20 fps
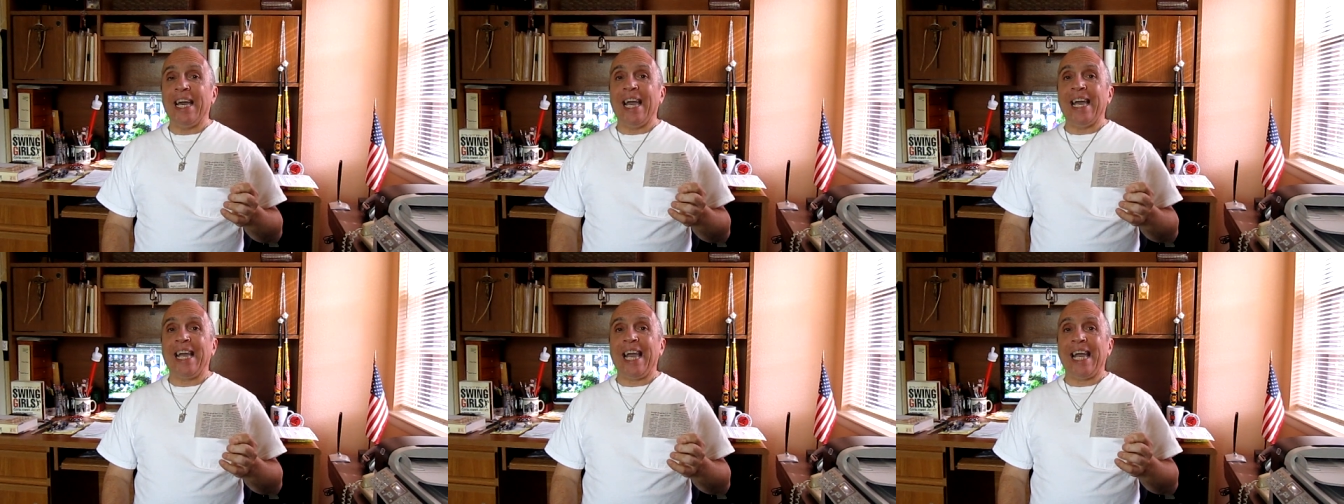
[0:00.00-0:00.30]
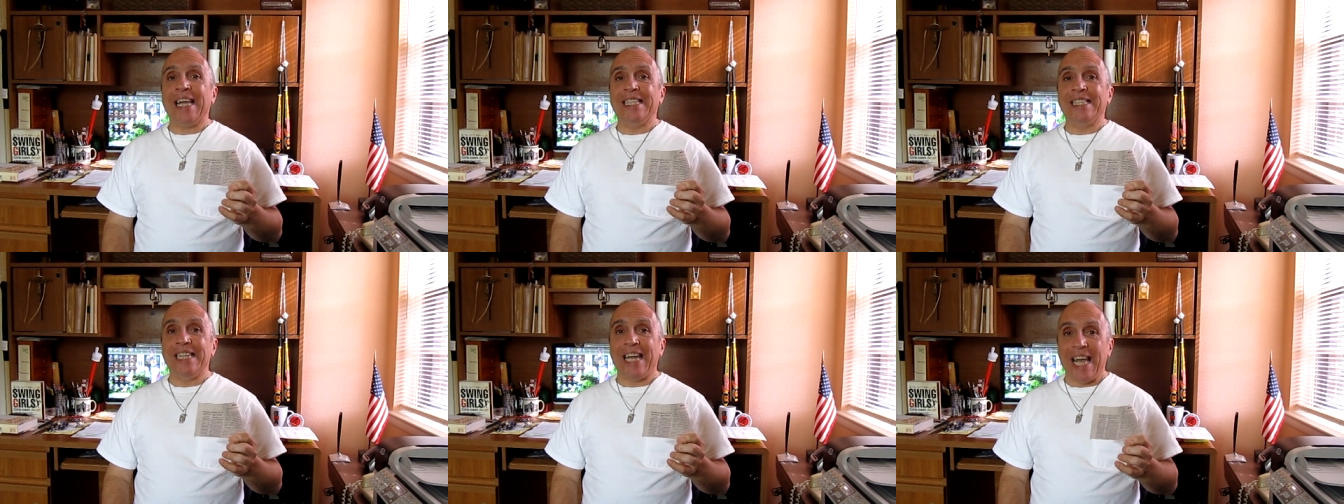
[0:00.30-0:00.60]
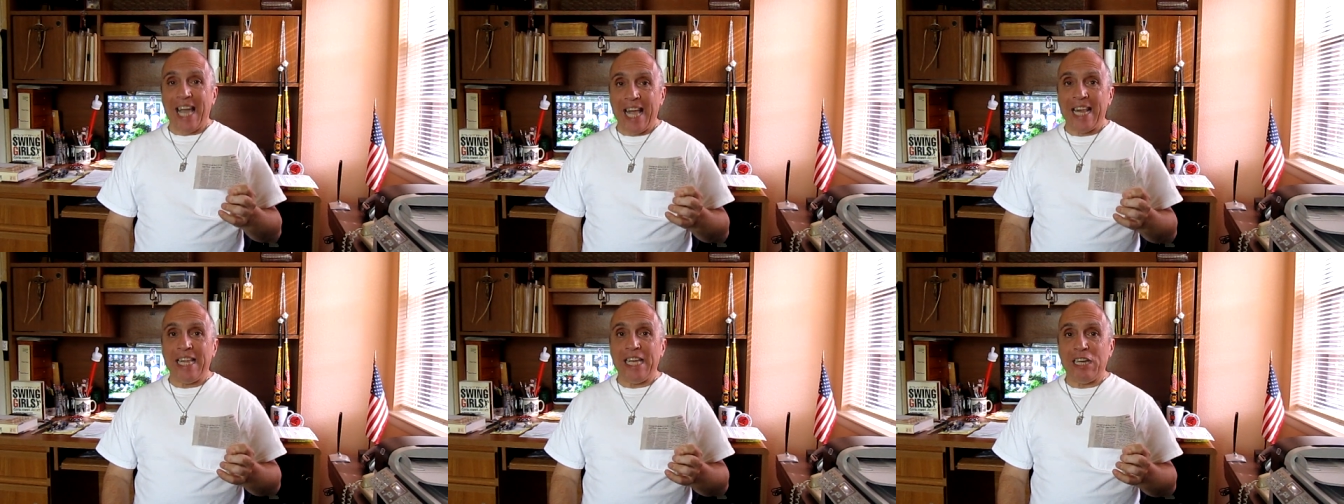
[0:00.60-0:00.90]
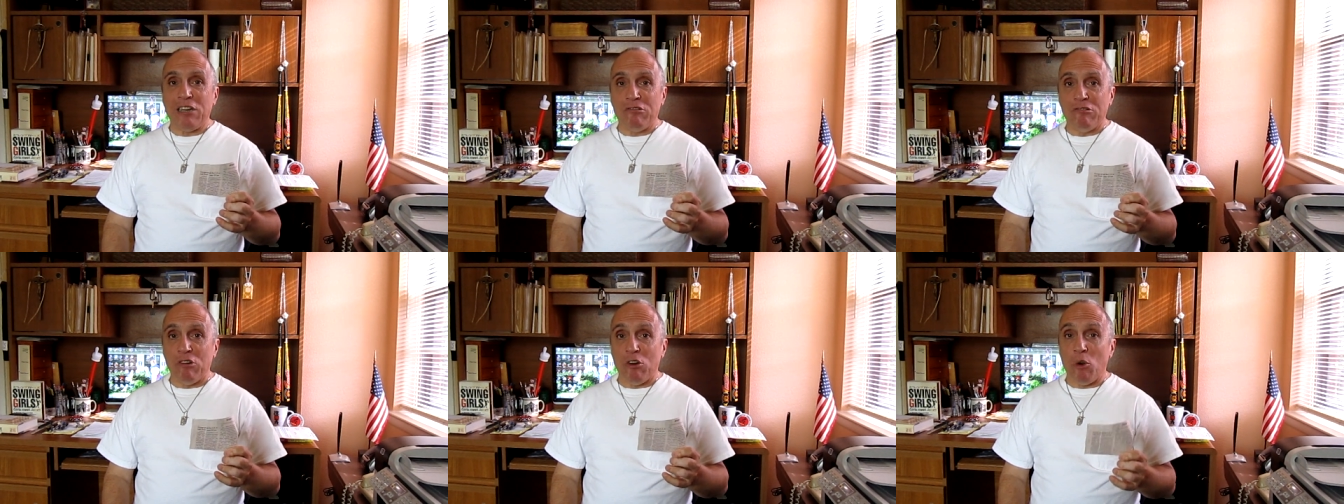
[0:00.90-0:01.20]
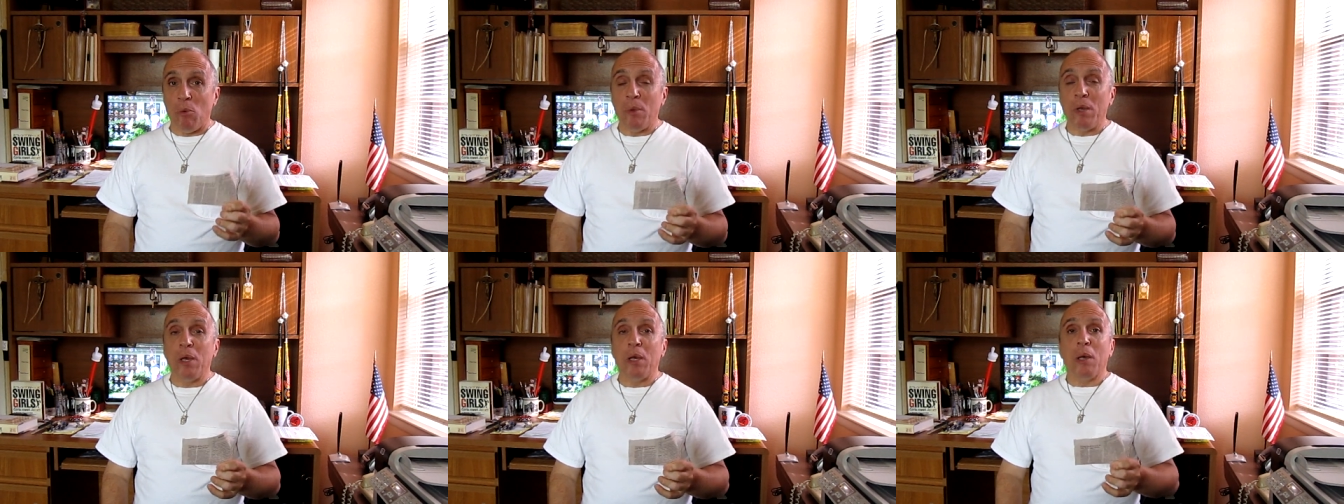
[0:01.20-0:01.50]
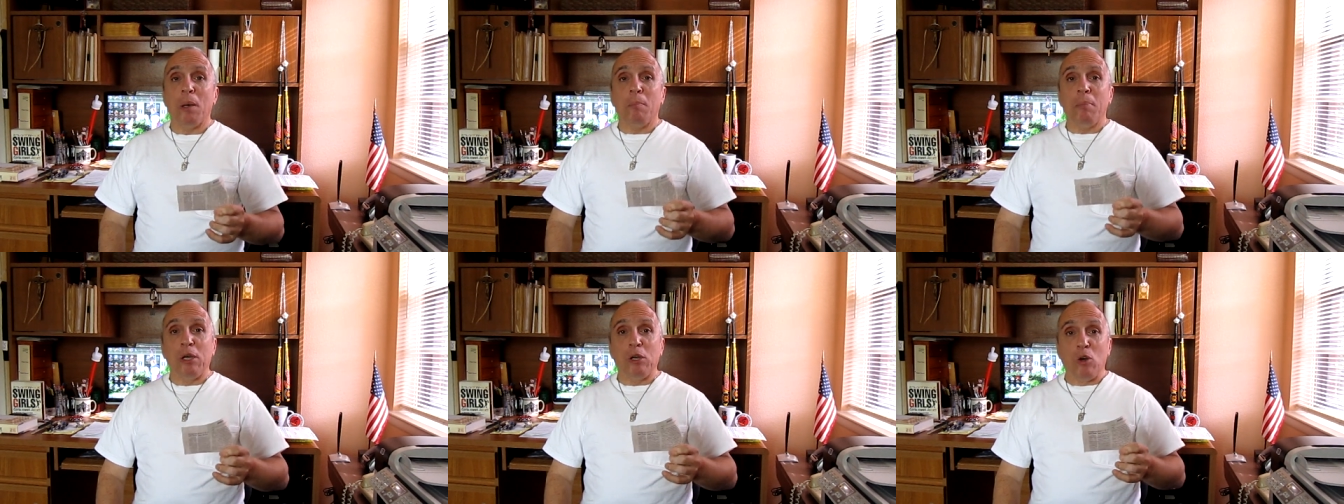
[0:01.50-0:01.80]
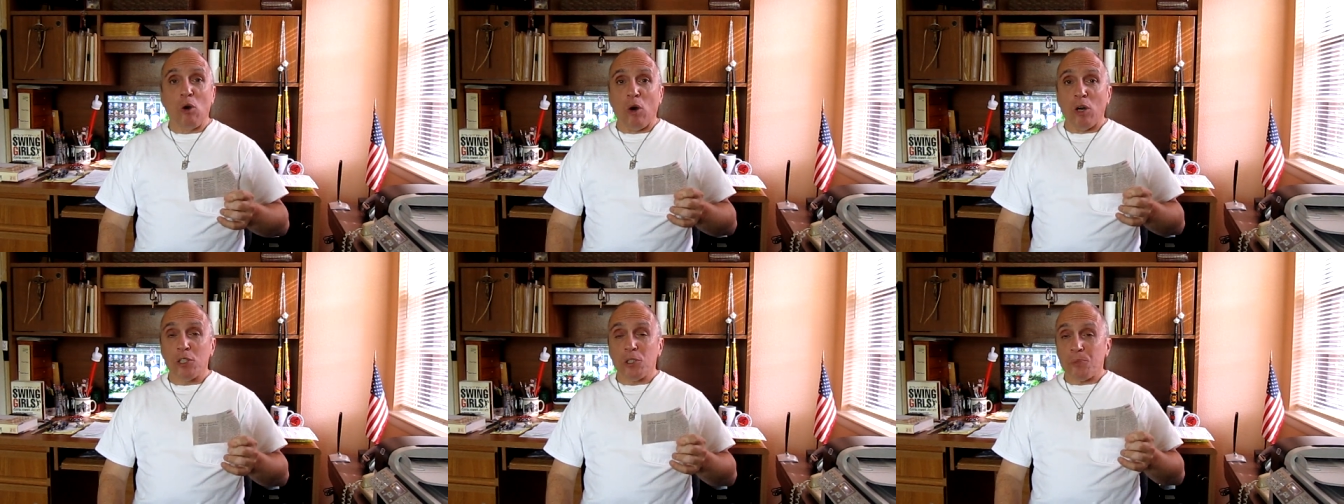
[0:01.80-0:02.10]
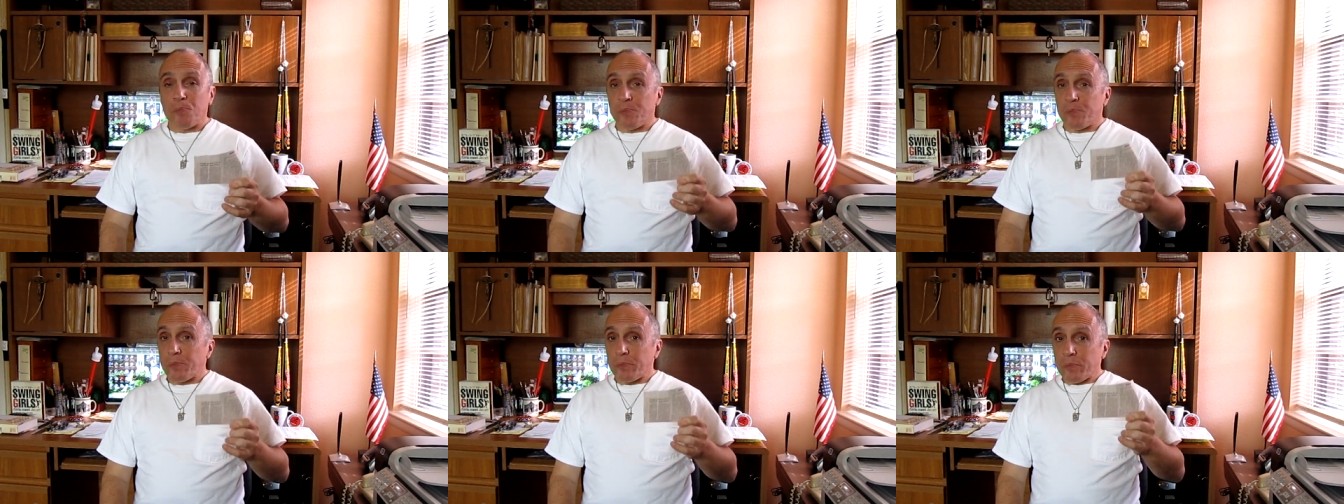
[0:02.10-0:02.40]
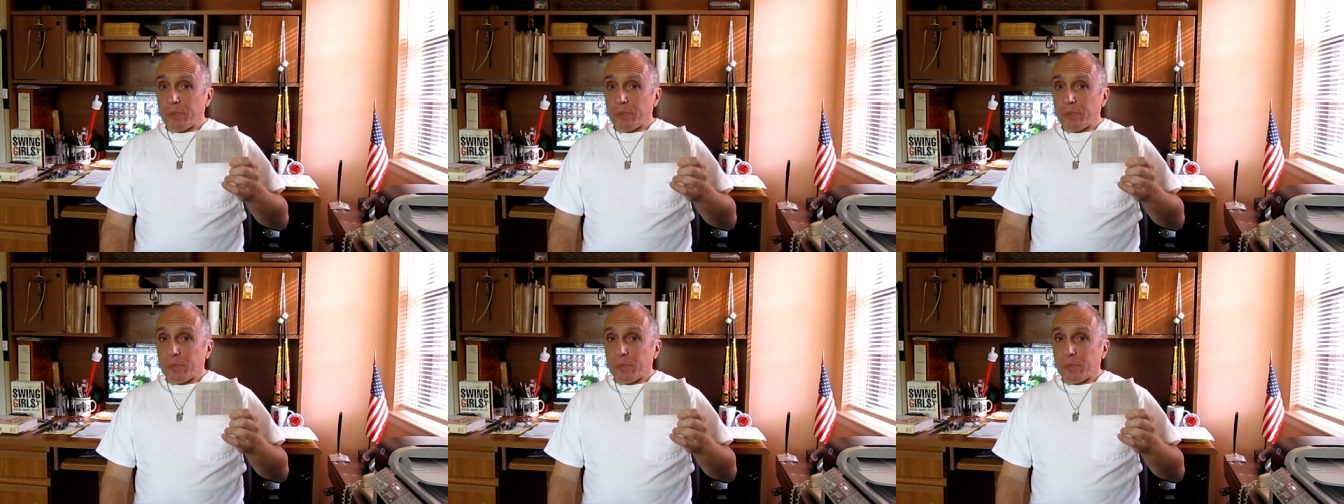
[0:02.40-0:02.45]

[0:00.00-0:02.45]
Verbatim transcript: against any group because